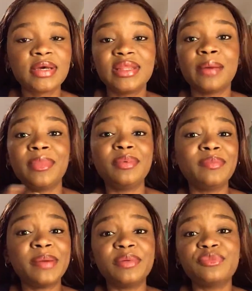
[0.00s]
That maybe
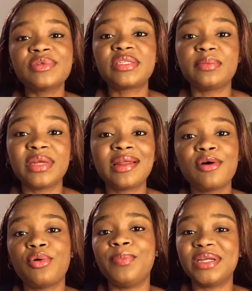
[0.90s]
might be more similar
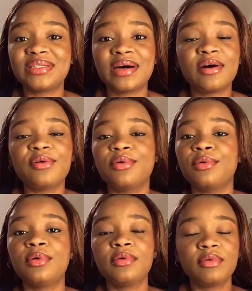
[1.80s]
or better,
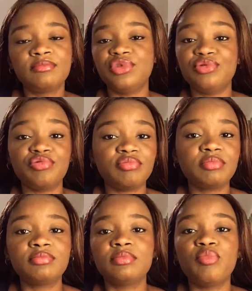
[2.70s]
or, you know,
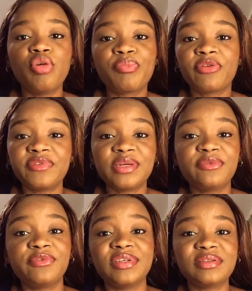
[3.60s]
more
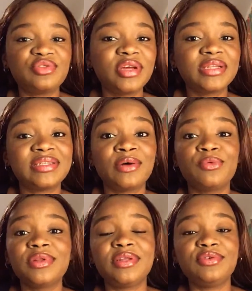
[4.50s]
profitable for the students than
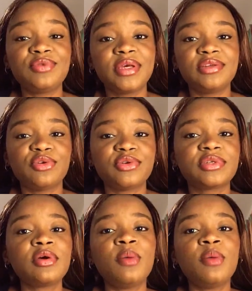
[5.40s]
what the UK does.